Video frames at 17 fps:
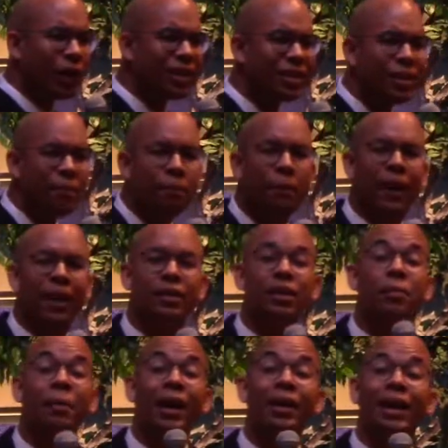impact in
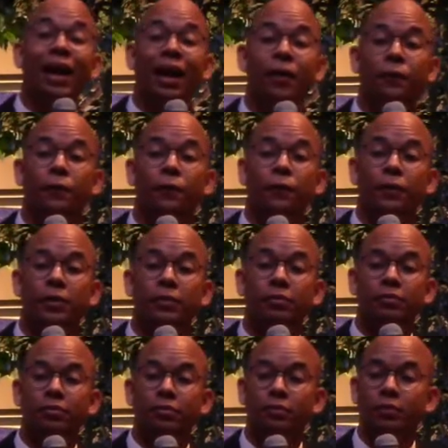my life.
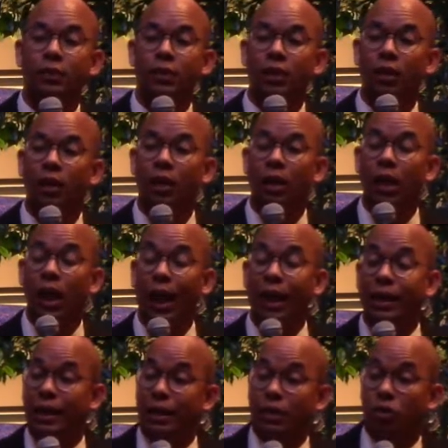I
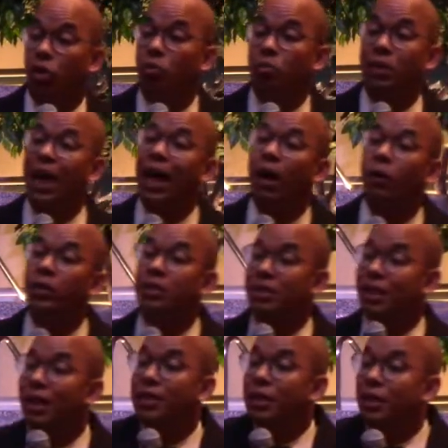can't come now and
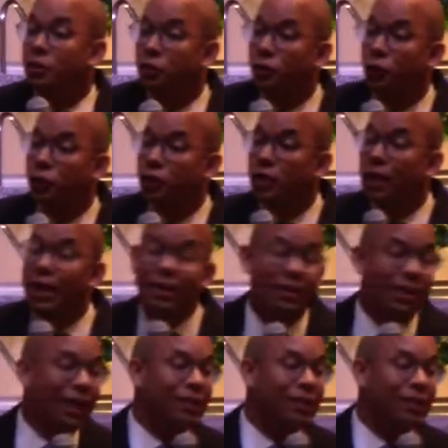tell the church that